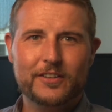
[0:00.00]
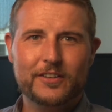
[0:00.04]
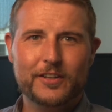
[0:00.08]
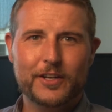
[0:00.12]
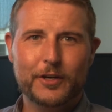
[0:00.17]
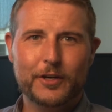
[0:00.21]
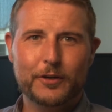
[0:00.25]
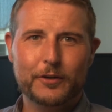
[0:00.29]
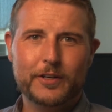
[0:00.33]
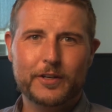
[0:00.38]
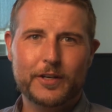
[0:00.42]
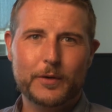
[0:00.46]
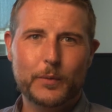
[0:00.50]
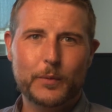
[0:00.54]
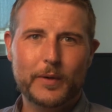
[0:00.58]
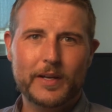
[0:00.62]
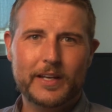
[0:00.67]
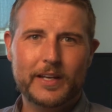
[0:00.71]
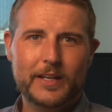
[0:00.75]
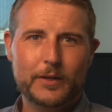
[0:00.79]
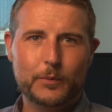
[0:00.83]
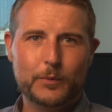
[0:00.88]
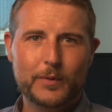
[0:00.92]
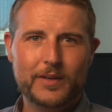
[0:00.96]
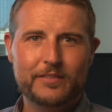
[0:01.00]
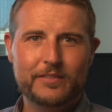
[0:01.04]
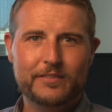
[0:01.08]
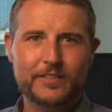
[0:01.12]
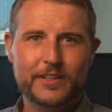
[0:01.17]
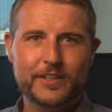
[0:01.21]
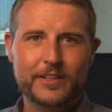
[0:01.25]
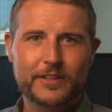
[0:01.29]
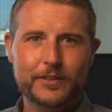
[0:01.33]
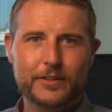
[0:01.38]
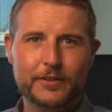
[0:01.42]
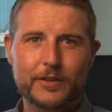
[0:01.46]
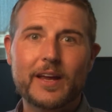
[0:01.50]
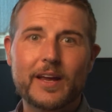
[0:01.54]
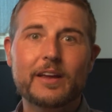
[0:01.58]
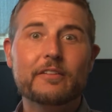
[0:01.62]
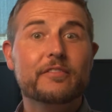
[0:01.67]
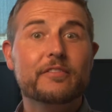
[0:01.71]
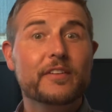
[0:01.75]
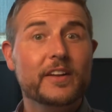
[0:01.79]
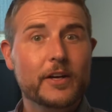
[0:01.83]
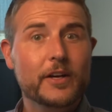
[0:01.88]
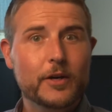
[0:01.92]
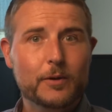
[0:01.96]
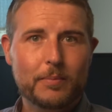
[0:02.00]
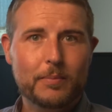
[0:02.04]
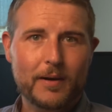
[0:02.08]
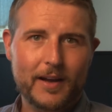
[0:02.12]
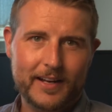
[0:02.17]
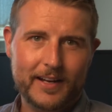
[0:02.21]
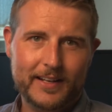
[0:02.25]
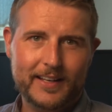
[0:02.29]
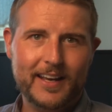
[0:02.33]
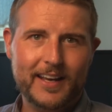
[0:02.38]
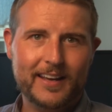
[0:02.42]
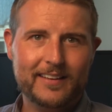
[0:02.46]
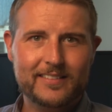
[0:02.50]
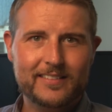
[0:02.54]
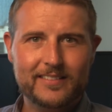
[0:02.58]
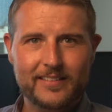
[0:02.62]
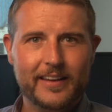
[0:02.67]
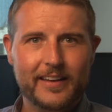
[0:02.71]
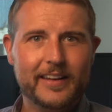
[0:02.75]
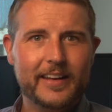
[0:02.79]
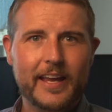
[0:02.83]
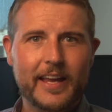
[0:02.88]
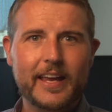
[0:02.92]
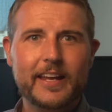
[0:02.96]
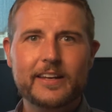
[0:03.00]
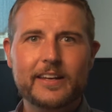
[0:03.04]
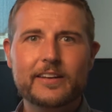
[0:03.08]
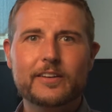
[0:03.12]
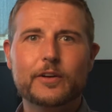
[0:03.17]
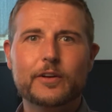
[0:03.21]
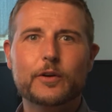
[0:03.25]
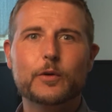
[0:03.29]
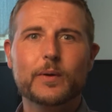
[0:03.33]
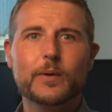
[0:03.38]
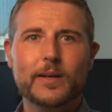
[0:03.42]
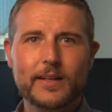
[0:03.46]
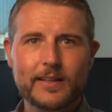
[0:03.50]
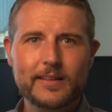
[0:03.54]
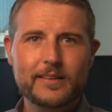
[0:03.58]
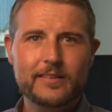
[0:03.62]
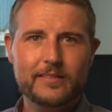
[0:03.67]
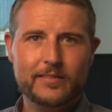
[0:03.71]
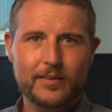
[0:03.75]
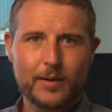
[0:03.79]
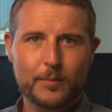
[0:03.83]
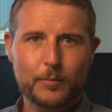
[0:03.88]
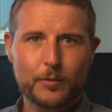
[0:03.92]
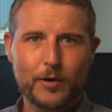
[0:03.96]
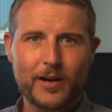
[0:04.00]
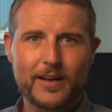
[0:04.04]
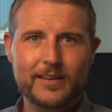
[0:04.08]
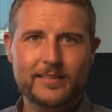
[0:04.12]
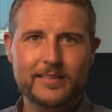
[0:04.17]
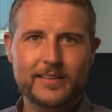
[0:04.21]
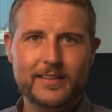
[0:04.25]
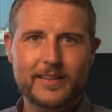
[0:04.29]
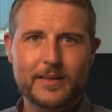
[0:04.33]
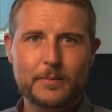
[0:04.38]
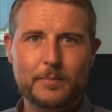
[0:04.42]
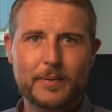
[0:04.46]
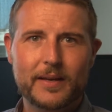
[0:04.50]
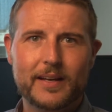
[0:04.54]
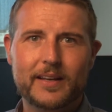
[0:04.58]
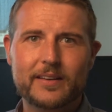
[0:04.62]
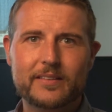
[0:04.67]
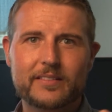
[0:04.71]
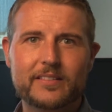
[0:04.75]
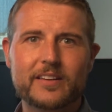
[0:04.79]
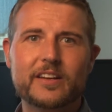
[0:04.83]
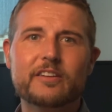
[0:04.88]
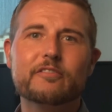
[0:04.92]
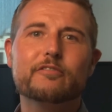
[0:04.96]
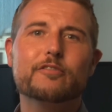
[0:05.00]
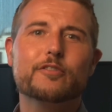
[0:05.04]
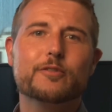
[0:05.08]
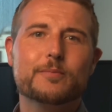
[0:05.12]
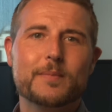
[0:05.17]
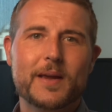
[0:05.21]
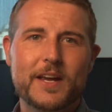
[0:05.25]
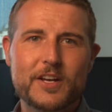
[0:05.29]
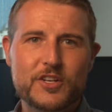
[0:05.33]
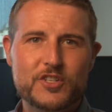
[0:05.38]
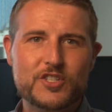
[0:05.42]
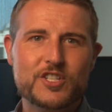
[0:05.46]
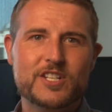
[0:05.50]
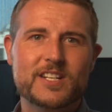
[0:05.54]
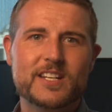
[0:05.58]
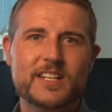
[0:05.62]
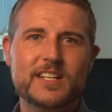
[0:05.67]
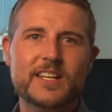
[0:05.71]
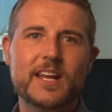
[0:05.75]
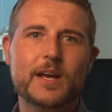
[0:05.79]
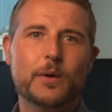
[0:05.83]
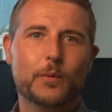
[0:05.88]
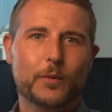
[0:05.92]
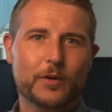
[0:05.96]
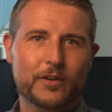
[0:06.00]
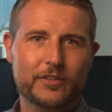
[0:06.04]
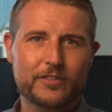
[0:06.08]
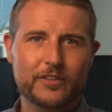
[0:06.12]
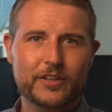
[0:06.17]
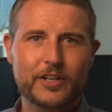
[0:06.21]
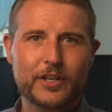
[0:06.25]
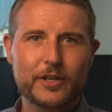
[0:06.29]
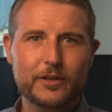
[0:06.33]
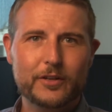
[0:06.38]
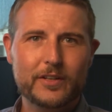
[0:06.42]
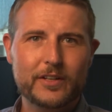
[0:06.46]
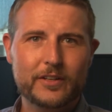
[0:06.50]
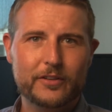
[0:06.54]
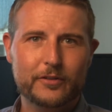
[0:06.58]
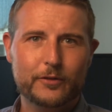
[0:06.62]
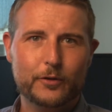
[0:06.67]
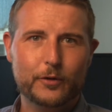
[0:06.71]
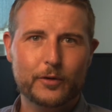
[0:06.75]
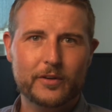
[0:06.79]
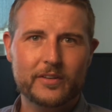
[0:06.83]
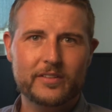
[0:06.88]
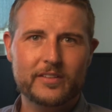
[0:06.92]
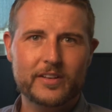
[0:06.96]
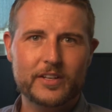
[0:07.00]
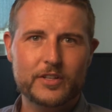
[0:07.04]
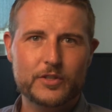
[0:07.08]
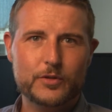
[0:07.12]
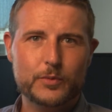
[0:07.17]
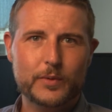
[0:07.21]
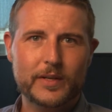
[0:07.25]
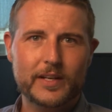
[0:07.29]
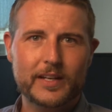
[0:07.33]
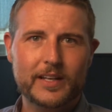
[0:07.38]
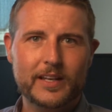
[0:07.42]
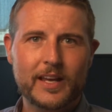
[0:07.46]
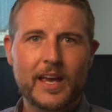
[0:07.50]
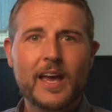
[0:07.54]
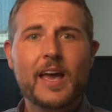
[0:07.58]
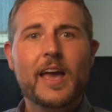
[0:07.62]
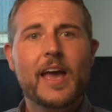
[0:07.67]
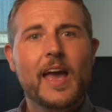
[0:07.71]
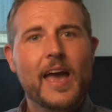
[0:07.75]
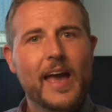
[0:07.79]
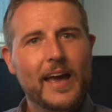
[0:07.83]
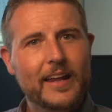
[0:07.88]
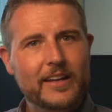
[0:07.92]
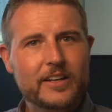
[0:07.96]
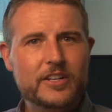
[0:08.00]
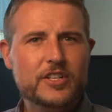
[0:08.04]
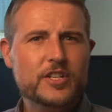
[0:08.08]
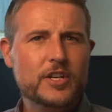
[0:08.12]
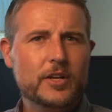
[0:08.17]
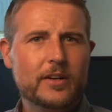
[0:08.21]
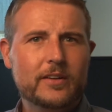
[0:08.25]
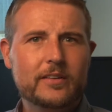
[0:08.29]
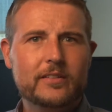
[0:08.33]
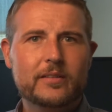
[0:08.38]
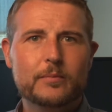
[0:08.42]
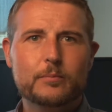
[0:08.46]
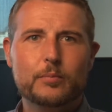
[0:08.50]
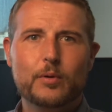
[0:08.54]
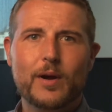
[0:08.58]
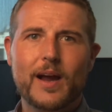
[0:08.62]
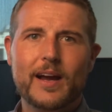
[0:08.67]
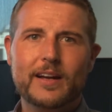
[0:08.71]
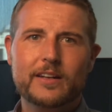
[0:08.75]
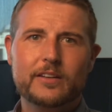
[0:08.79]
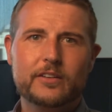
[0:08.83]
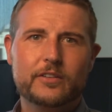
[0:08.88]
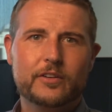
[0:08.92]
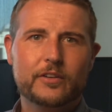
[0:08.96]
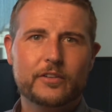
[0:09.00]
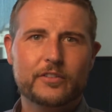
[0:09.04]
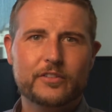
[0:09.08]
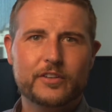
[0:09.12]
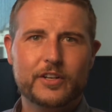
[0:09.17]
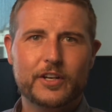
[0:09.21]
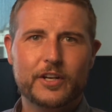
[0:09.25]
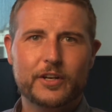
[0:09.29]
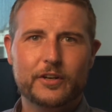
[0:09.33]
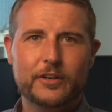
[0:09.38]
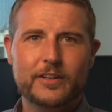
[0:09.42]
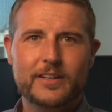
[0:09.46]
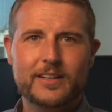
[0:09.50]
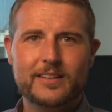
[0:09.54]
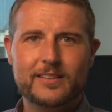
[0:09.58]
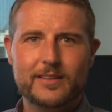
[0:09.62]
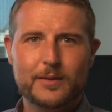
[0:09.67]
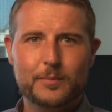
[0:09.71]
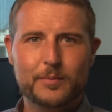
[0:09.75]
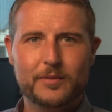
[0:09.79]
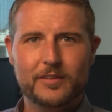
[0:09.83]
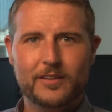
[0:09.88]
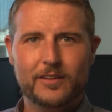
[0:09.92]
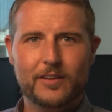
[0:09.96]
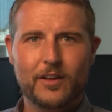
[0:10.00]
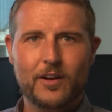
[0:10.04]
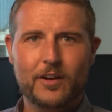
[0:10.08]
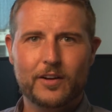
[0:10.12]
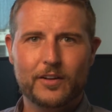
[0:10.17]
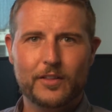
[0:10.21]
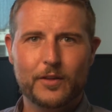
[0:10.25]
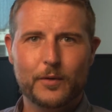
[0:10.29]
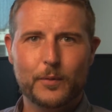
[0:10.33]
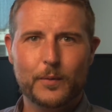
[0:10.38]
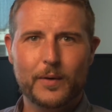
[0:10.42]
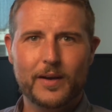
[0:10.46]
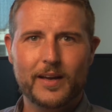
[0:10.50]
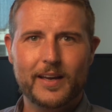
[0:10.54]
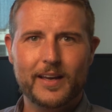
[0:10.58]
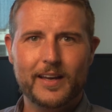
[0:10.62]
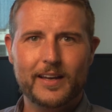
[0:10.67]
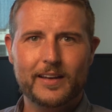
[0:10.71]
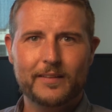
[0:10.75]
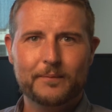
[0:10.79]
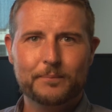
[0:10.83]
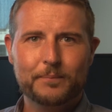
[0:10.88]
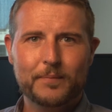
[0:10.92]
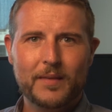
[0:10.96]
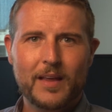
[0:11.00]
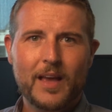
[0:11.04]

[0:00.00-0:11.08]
Security Week in Review, a video podcast dedicated to quickly summarizing the biggest information and network security stories each week and to sharing some practical security tips along the way.